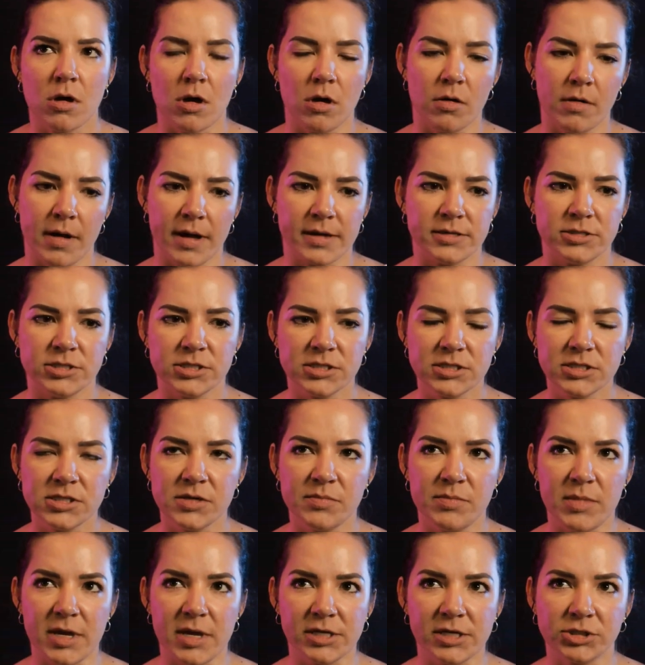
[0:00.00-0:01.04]
Okay, just
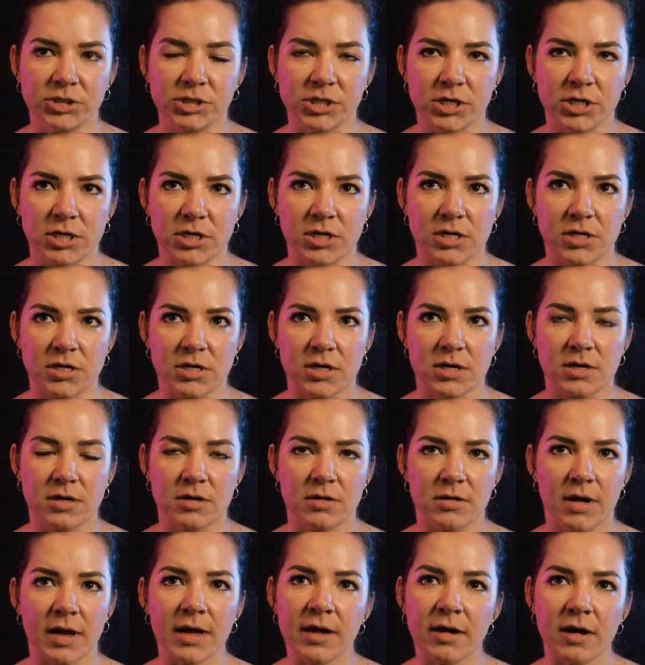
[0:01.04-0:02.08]
to make sure
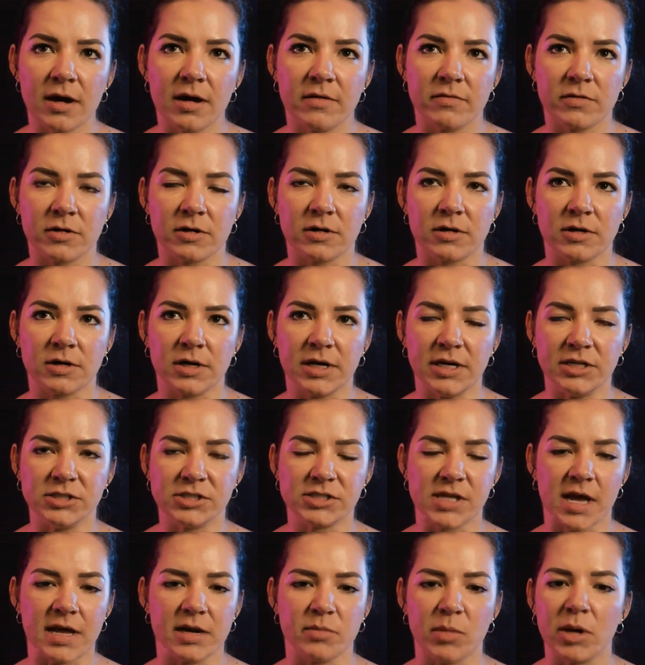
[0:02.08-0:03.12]
I cover each
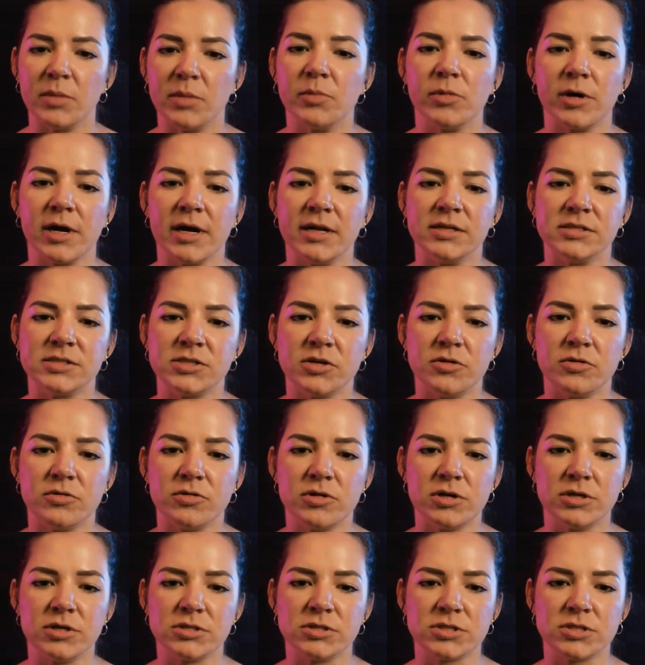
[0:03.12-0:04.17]
side of my brain. So
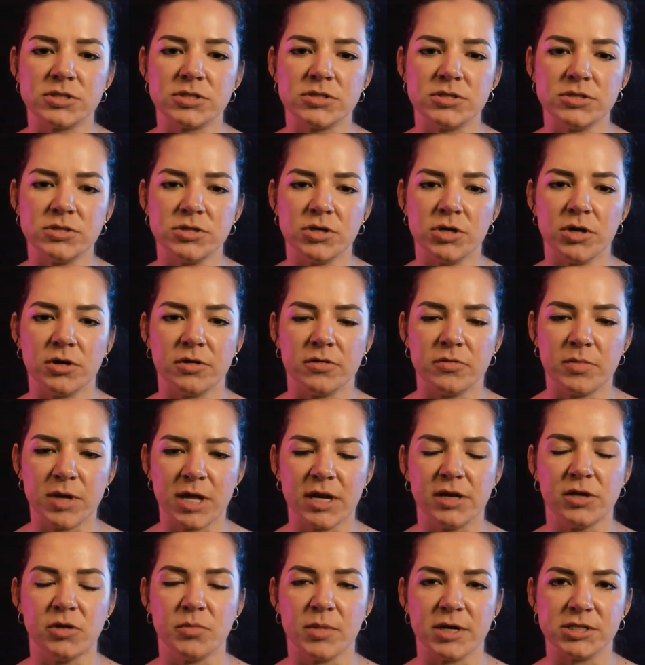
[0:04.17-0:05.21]
there's, you know, in the
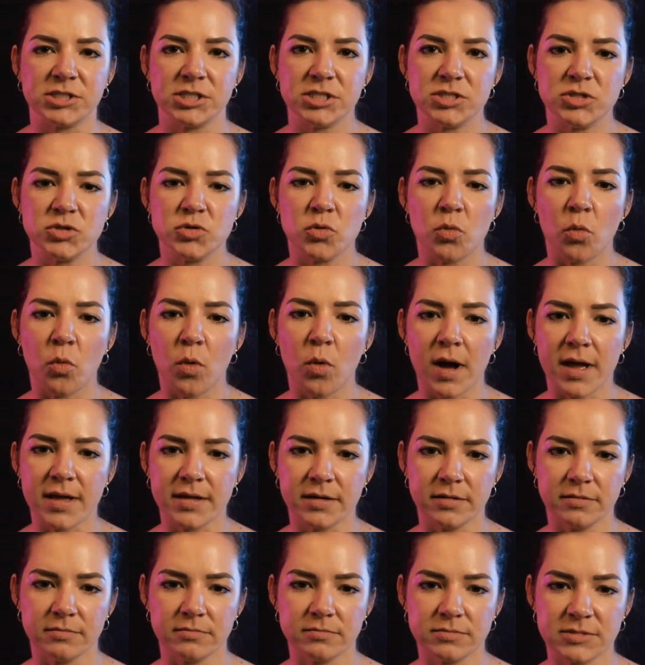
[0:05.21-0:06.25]
beginning, you mentioned what
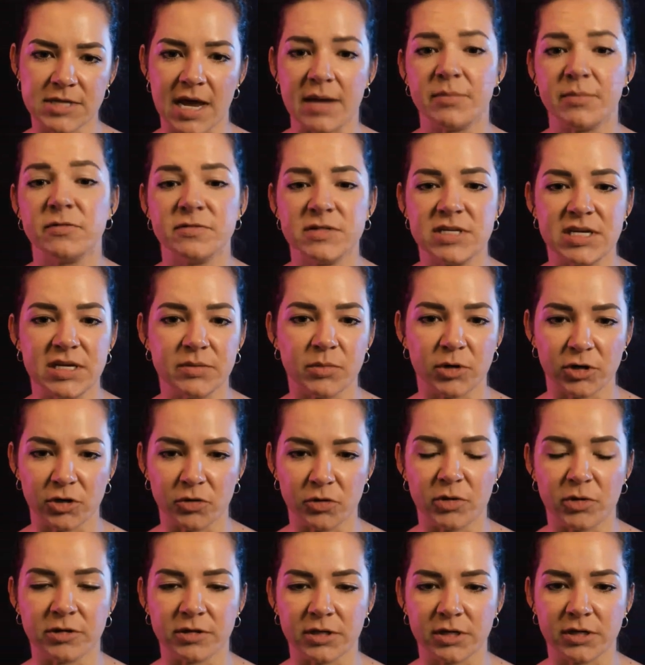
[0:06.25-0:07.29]
type of team are you
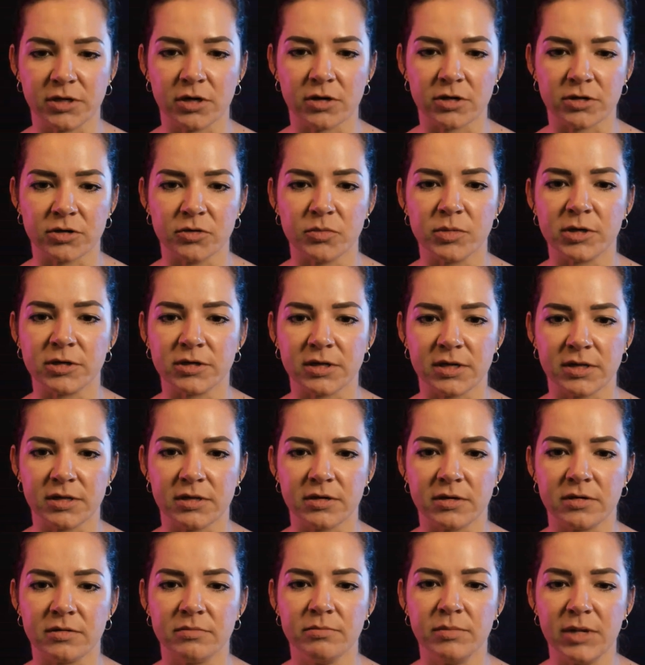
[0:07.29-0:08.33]
building? Are you building
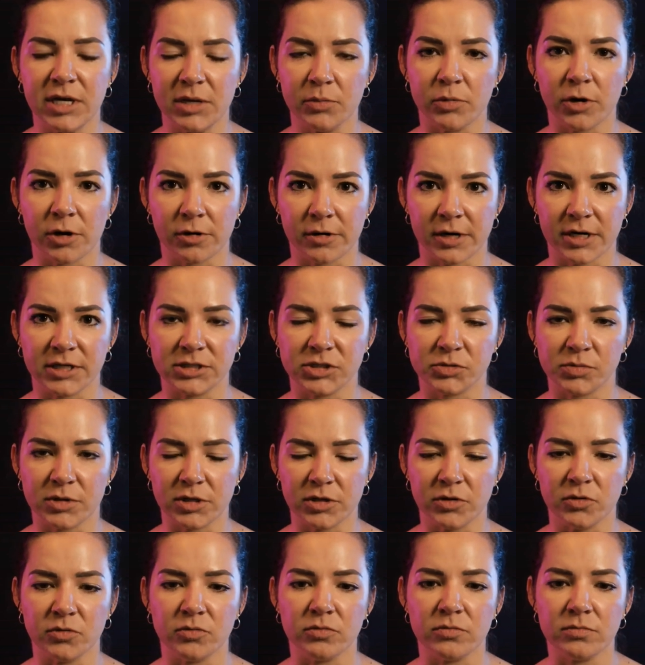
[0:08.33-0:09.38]
the mini brokerage where
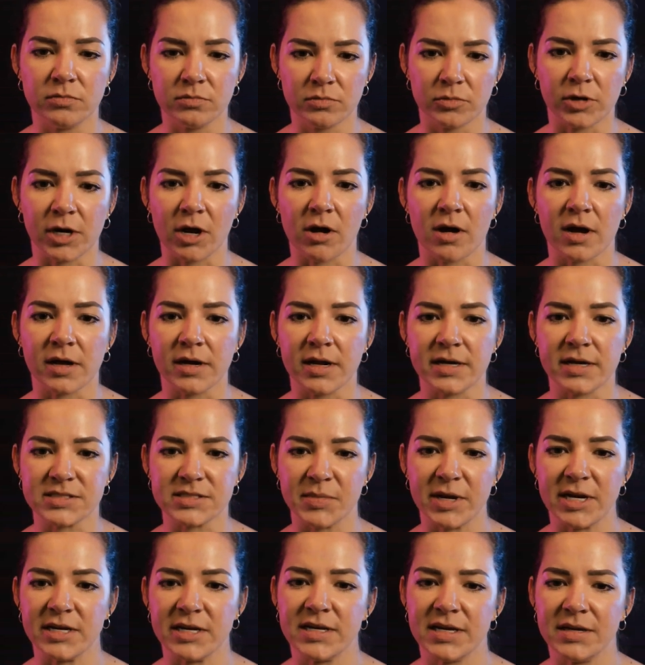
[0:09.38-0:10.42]
you bring on as
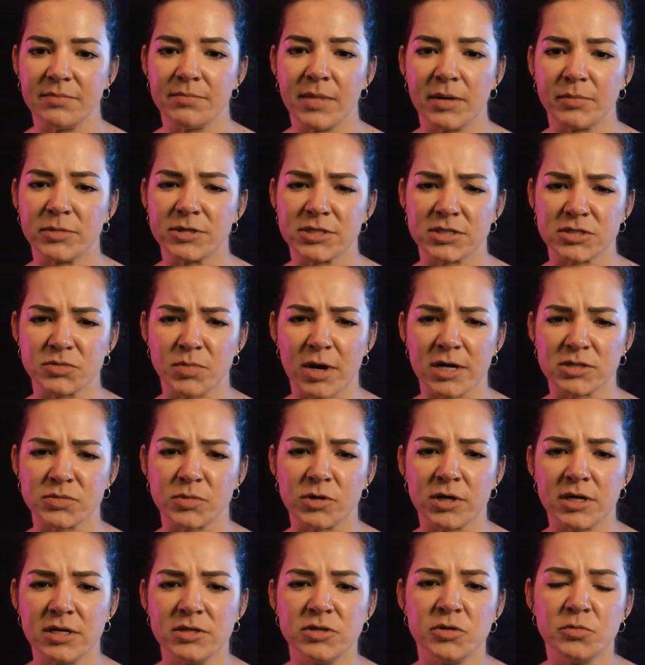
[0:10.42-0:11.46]
many team members as
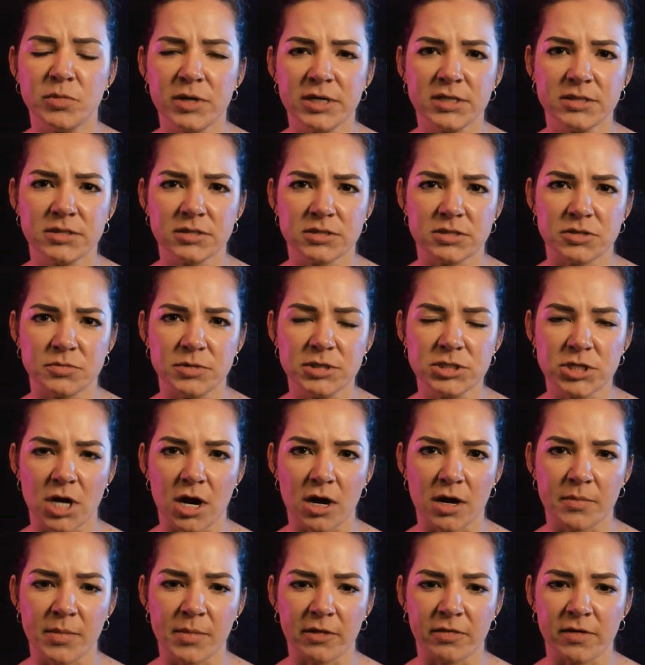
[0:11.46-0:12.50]
possible? And do we do we talk
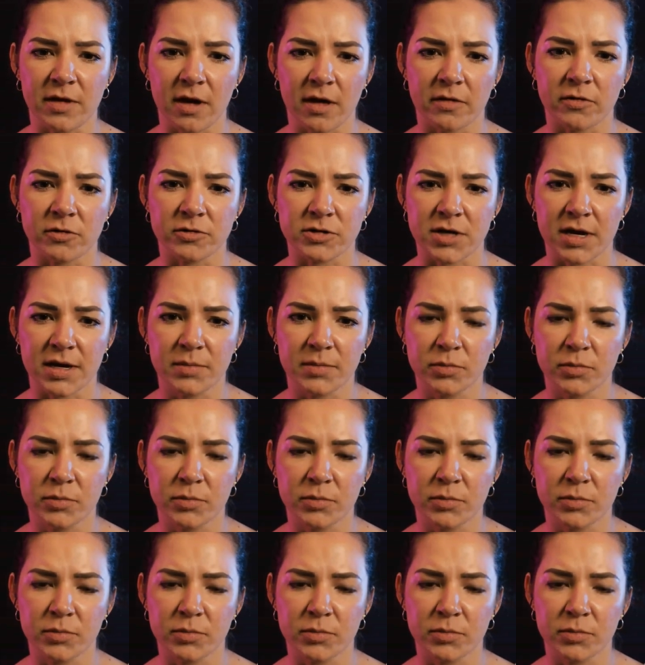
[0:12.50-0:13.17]
about the other type?